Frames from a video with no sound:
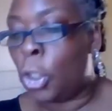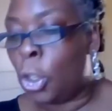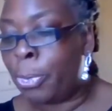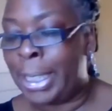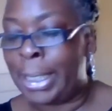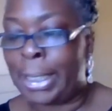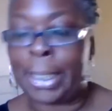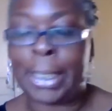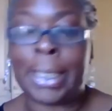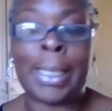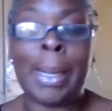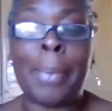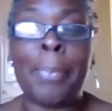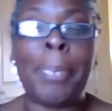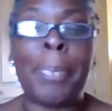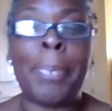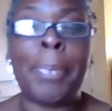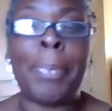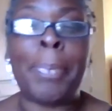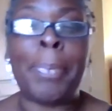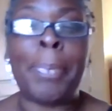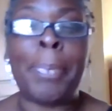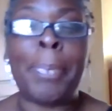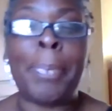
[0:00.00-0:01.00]
or
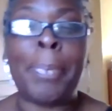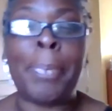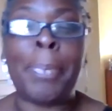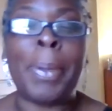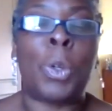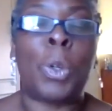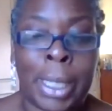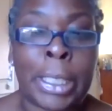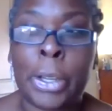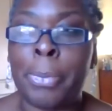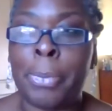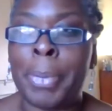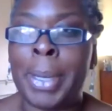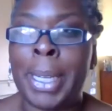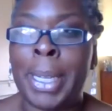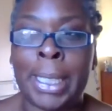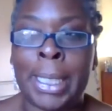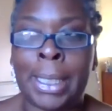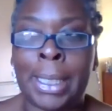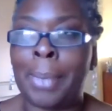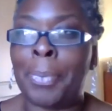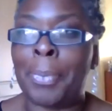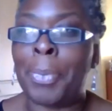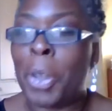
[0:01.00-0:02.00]
non-religious. Some people call us
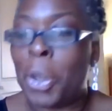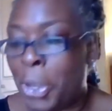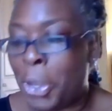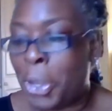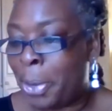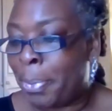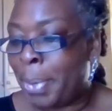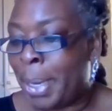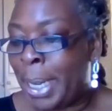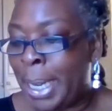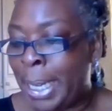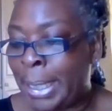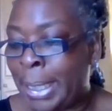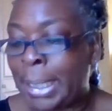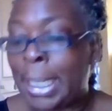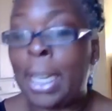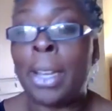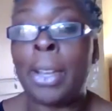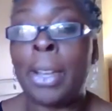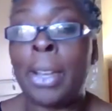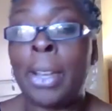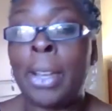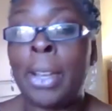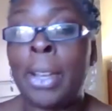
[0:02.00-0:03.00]
humanists, I'm not
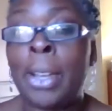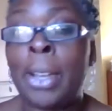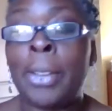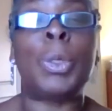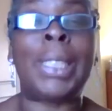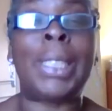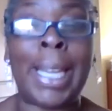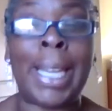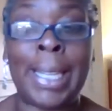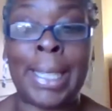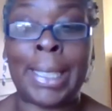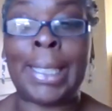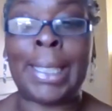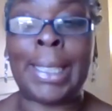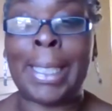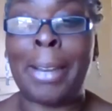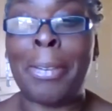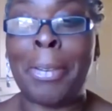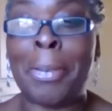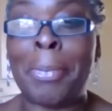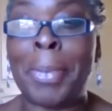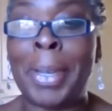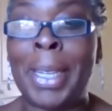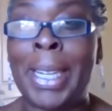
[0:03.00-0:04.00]
humanist, that will
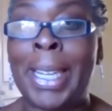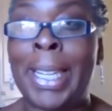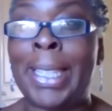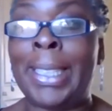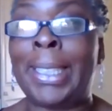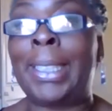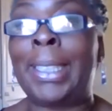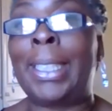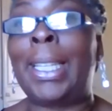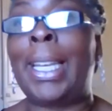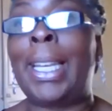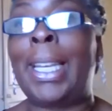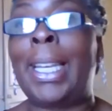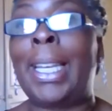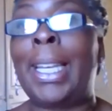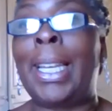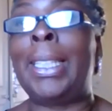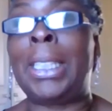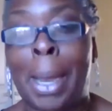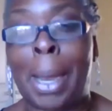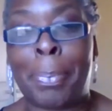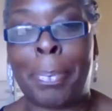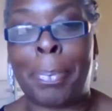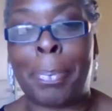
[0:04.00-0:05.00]
take ceremonies
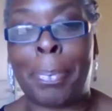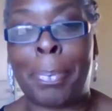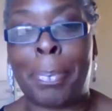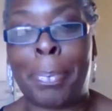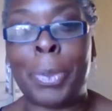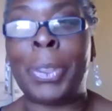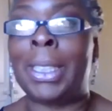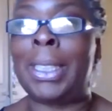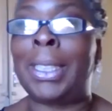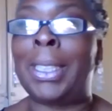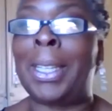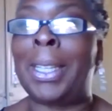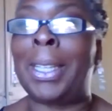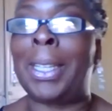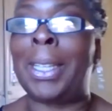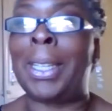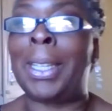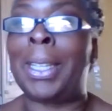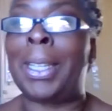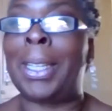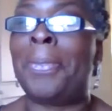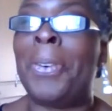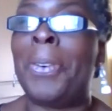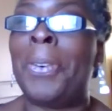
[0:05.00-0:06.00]
in chapels and
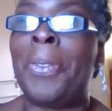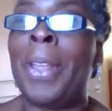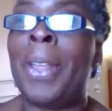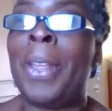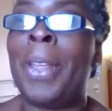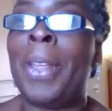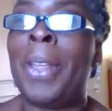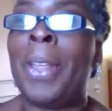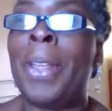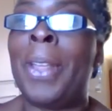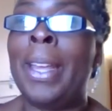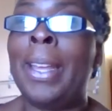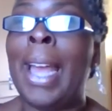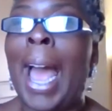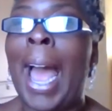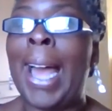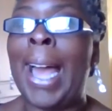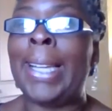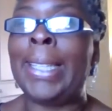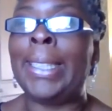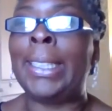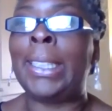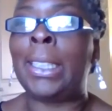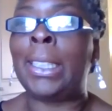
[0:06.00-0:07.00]
so forth.
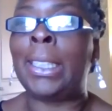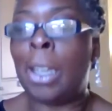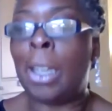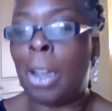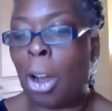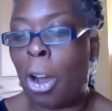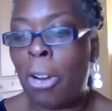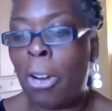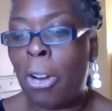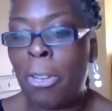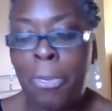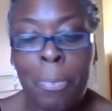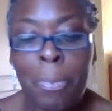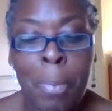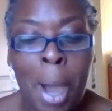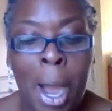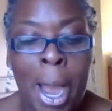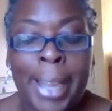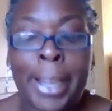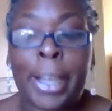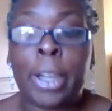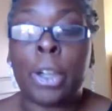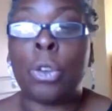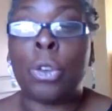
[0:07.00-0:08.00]
And
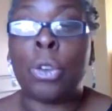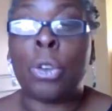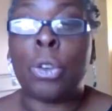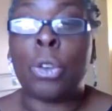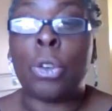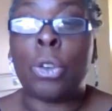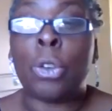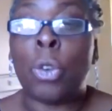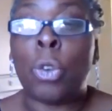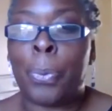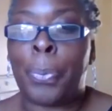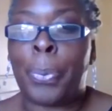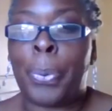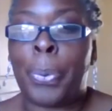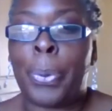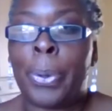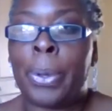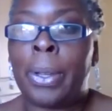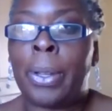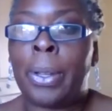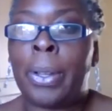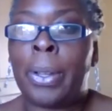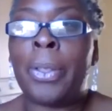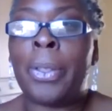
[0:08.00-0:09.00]
of my group